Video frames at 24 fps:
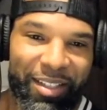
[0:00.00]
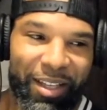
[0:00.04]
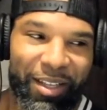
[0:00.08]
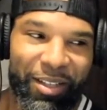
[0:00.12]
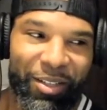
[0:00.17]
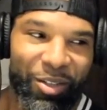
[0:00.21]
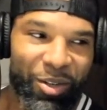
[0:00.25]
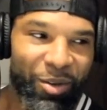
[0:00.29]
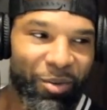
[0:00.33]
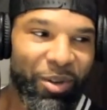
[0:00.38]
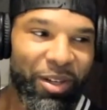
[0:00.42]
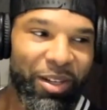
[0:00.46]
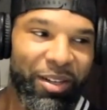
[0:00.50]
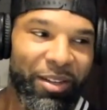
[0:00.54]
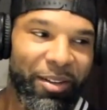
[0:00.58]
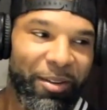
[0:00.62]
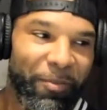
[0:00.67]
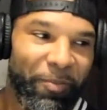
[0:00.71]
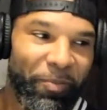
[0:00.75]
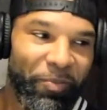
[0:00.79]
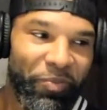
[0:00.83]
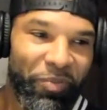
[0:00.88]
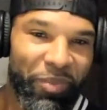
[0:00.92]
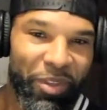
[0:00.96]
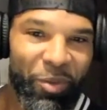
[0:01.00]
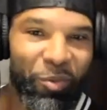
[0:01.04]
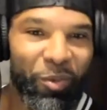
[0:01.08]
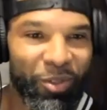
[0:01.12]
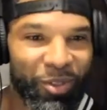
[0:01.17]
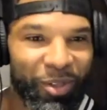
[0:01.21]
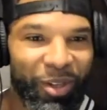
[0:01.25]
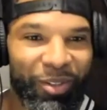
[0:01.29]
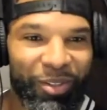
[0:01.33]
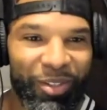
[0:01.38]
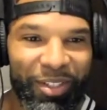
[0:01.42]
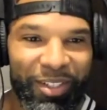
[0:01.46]
like, you know what? You want to
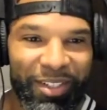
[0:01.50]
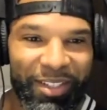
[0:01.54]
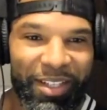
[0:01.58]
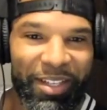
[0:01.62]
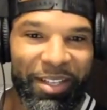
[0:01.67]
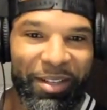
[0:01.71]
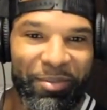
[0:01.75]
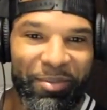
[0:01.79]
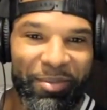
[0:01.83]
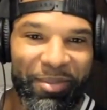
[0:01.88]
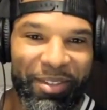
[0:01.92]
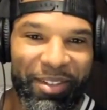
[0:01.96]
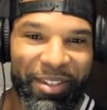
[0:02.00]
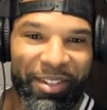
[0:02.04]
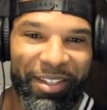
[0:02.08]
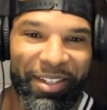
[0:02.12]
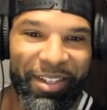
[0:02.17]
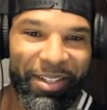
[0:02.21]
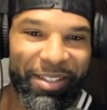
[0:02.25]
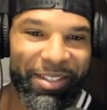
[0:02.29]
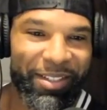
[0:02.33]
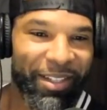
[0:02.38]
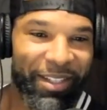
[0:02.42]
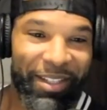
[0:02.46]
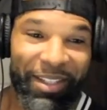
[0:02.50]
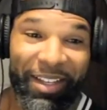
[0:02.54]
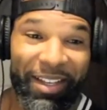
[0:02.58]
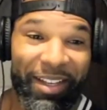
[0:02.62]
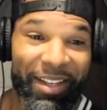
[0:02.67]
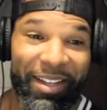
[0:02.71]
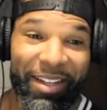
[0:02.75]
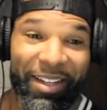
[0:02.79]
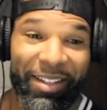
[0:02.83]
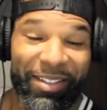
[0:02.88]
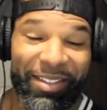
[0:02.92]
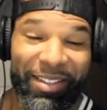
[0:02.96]
talk to the team? I was like,
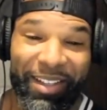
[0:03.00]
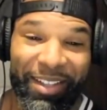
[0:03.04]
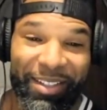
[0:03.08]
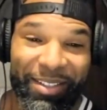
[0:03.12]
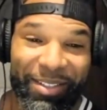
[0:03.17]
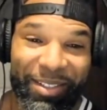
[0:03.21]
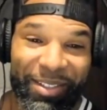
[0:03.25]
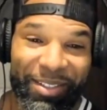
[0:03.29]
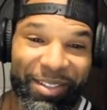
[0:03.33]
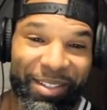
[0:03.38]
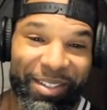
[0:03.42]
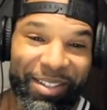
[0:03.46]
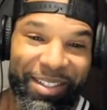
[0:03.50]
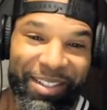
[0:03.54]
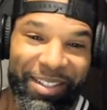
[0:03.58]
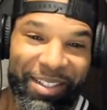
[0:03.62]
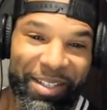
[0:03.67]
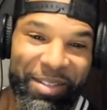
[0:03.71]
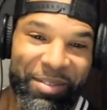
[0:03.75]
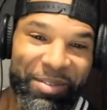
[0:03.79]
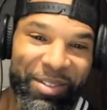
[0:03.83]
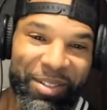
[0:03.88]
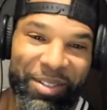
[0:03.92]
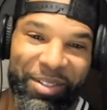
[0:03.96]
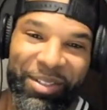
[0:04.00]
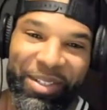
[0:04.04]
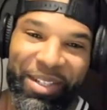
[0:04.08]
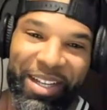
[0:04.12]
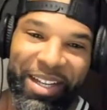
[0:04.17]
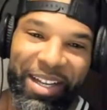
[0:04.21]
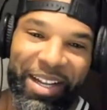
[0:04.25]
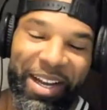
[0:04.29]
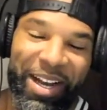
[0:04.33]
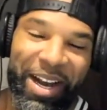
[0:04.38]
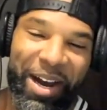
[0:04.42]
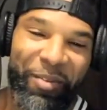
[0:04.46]
yeah, I'll talk to the team. So
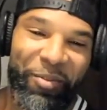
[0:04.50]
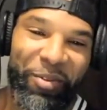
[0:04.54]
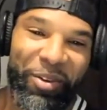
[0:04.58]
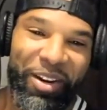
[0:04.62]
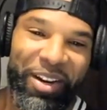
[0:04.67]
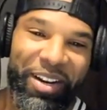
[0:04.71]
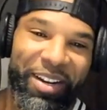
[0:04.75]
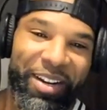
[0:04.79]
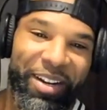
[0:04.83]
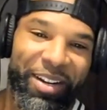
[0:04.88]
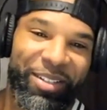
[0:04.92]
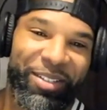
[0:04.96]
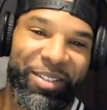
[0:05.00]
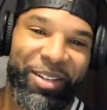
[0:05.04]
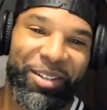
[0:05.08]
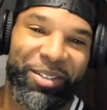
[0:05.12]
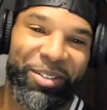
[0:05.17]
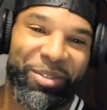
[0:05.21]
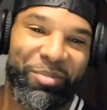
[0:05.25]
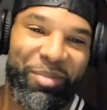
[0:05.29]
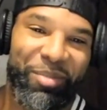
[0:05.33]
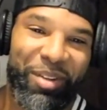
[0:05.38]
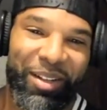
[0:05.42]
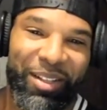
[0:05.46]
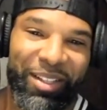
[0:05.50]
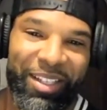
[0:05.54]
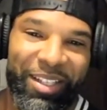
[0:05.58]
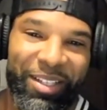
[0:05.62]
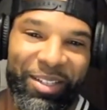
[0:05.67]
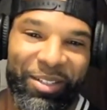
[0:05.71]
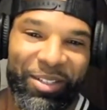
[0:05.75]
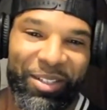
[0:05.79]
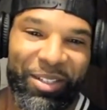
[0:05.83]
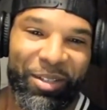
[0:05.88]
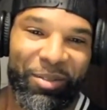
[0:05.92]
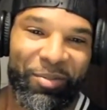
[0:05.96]
I went in there and talked about
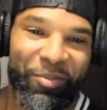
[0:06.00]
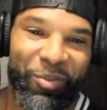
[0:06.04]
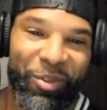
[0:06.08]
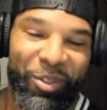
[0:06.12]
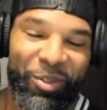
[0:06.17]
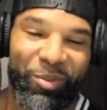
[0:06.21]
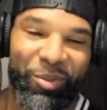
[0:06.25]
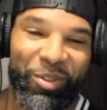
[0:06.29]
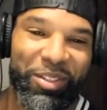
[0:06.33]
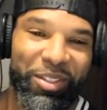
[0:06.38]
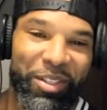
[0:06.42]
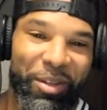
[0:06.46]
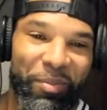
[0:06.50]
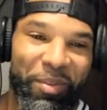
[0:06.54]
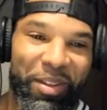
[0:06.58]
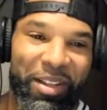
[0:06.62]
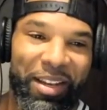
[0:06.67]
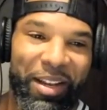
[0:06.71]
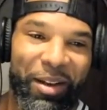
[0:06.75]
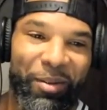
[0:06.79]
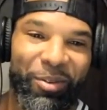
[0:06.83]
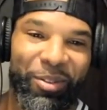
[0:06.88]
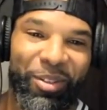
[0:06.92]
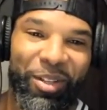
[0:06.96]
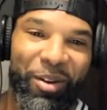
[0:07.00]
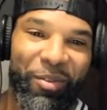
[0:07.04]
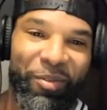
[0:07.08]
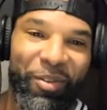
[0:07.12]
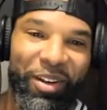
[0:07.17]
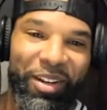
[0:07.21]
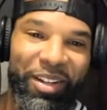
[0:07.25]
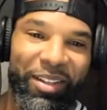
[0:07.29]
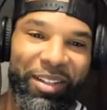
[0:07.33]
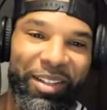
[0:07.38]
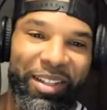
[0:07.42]
leadership, which was something that was already